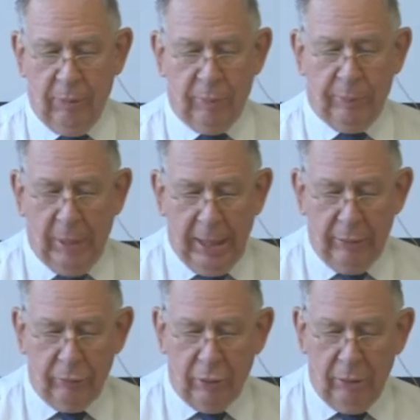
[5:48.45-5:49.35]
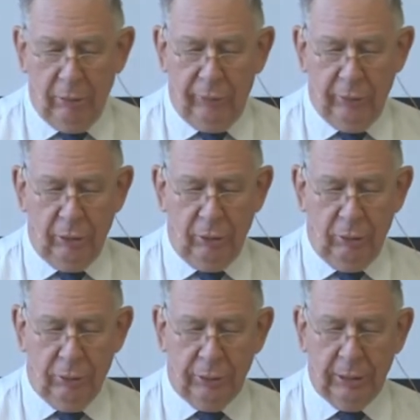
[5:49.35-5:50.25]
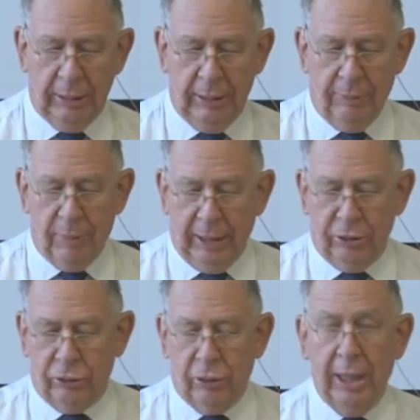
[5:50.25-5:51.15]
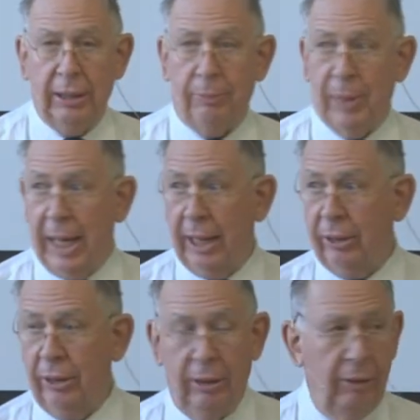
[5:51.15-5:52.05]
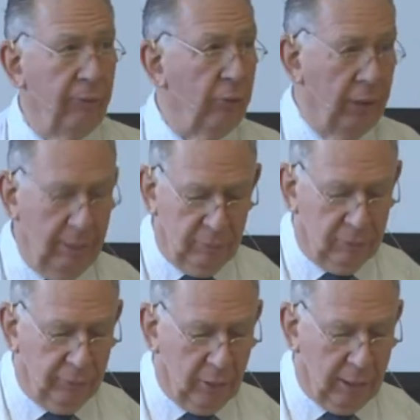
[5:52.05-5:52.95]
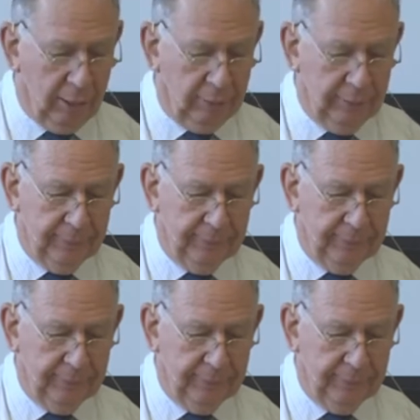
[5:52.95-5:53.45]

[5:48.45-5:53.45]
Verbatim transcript: prepare a road for the Lord, make straight a path for him to follow."